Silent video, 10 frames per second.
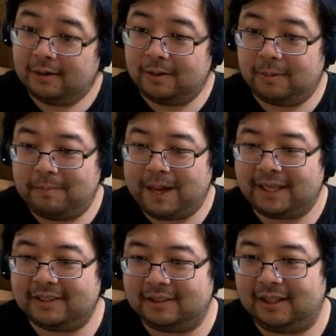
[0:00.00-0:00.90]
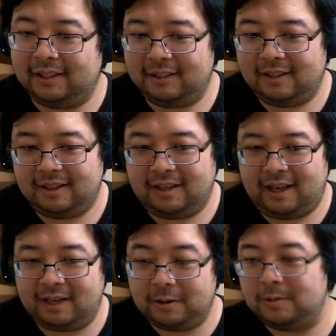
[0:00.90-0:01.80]
max select
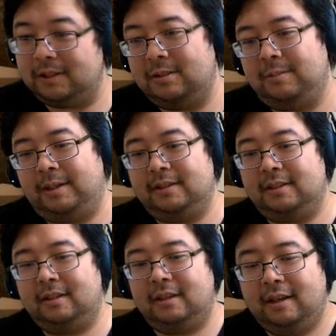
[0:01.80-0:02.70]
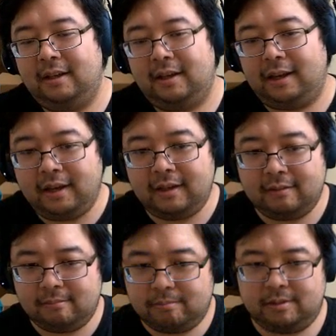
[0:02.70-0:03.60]
a Gouzetsu monster and
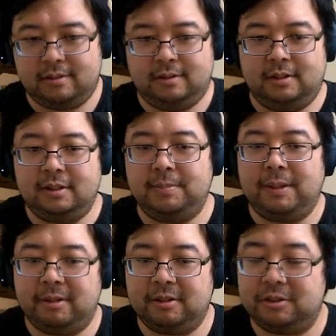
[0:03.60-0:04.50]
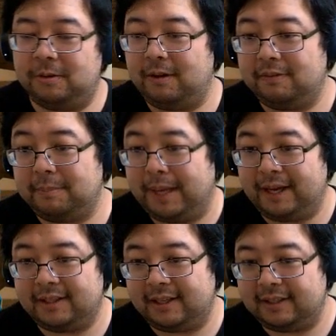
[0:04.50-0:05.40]
just be able to show off a
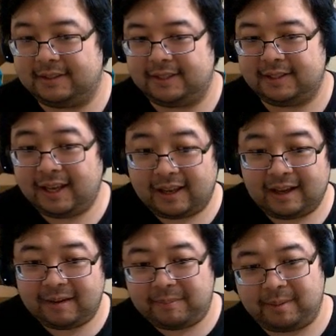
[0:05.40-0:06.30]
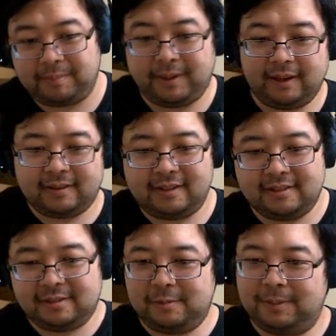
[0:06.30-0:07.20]
badge that says, hey, I'm helping out these
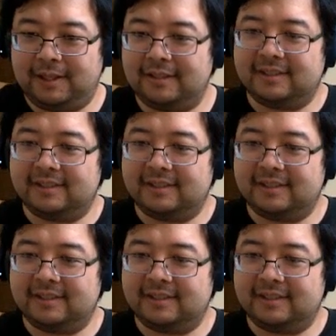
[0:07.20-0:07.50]
newbies.